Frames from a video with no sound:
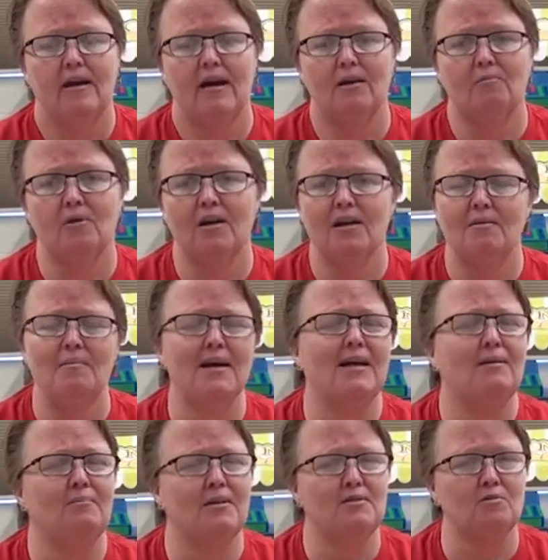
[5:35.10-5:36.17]
and we're going to
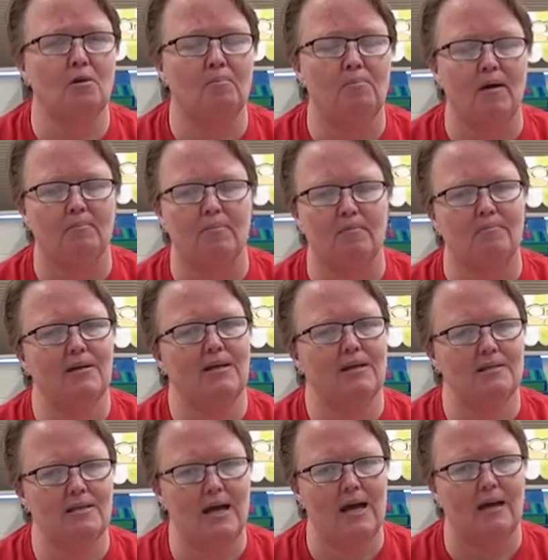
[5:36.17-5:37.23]
make him into a puppet
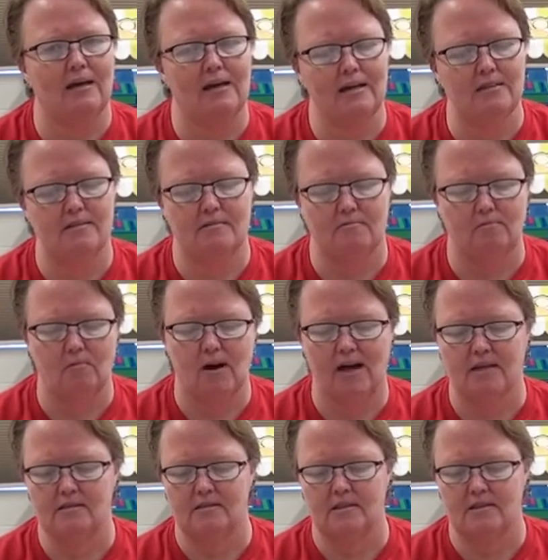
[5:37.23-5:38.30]
because, hey, it's
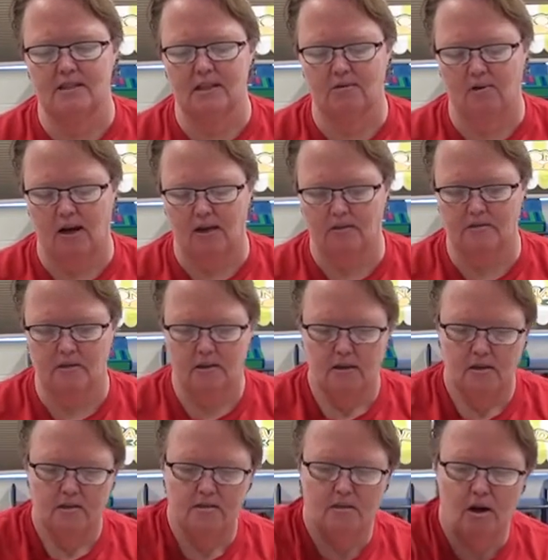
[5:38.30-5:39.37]
Rex the T-Rex.
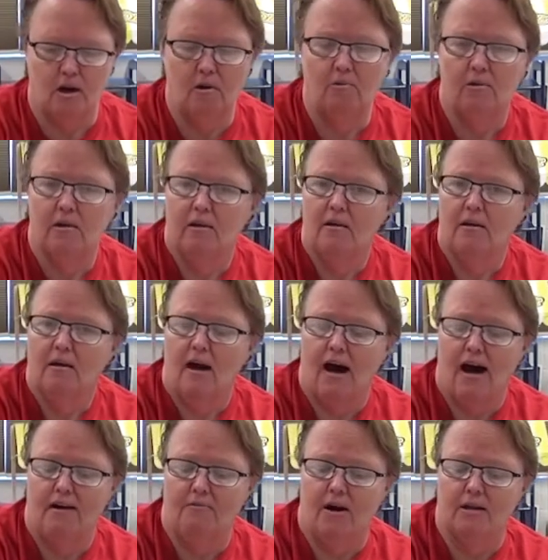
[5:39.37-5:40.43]
So
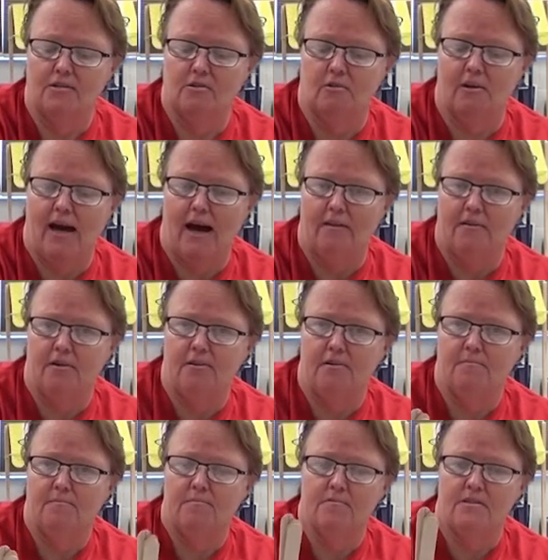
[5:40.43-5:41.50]
I've also
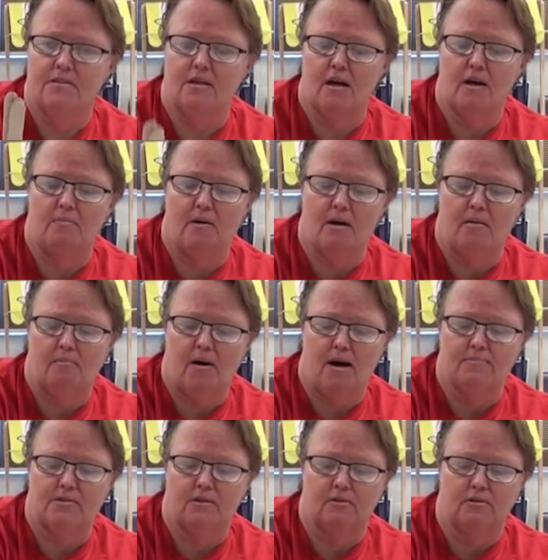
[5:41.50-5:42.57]
gathered some
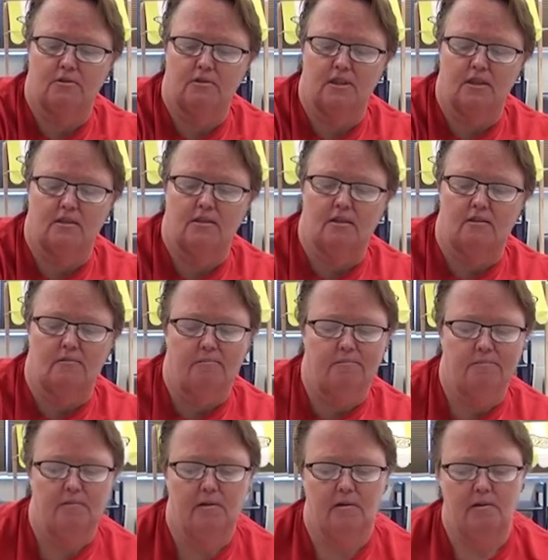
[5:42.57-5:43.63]
popsicle sticks here.
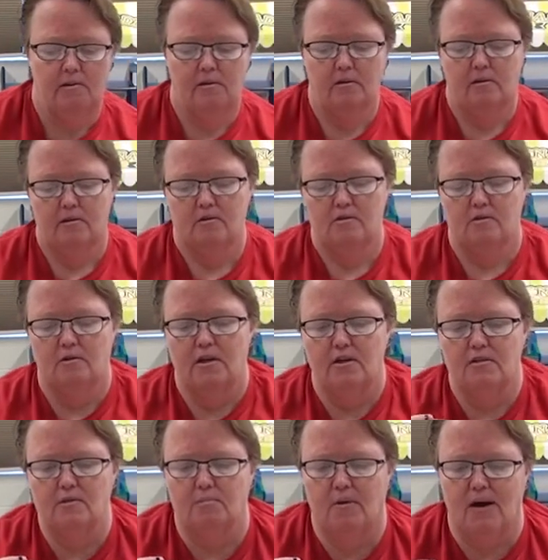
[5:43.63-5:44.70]
So
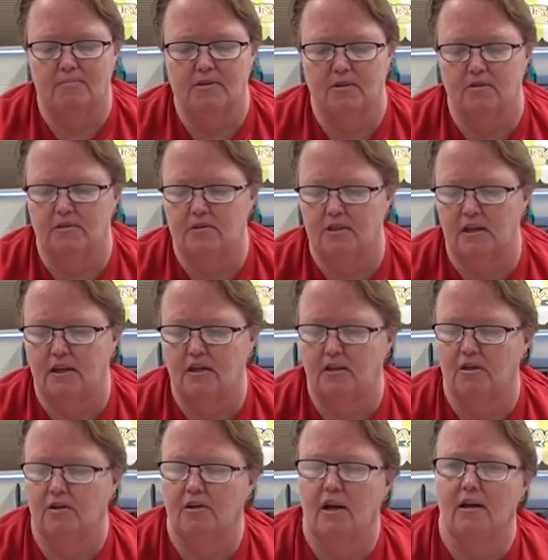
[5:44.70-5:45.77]
here's a popsicle stick,
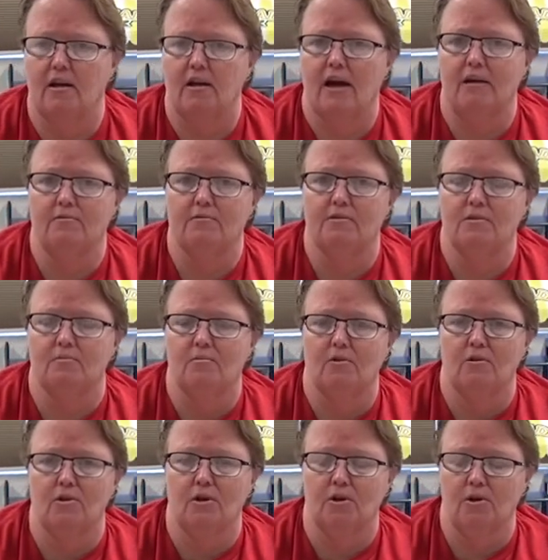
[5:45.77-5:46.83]
and you're going to grab some
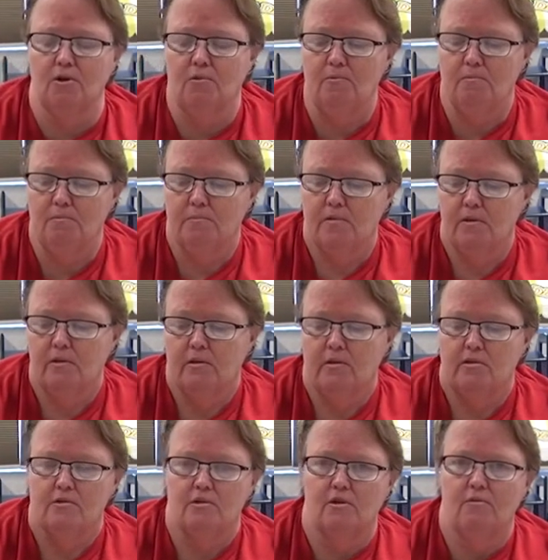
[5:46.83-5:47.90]
glue.
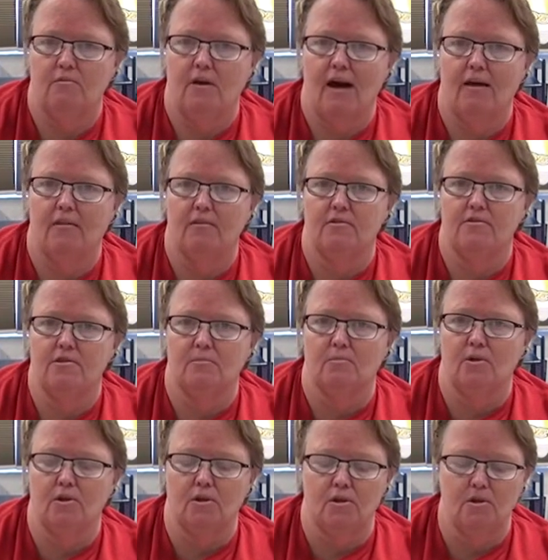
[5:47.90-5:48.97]
So you've gathered
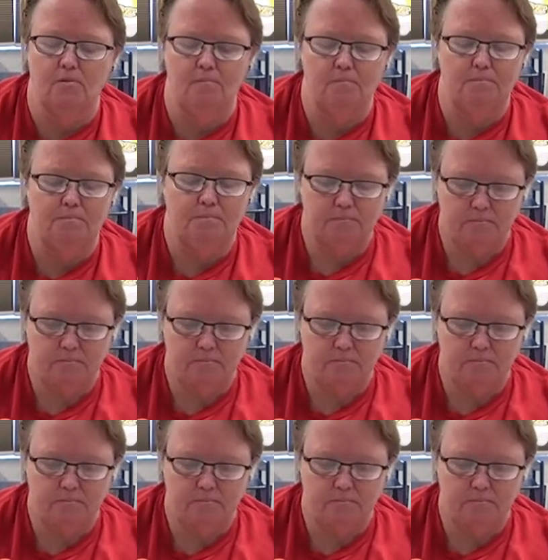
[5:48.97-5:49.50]
some glue.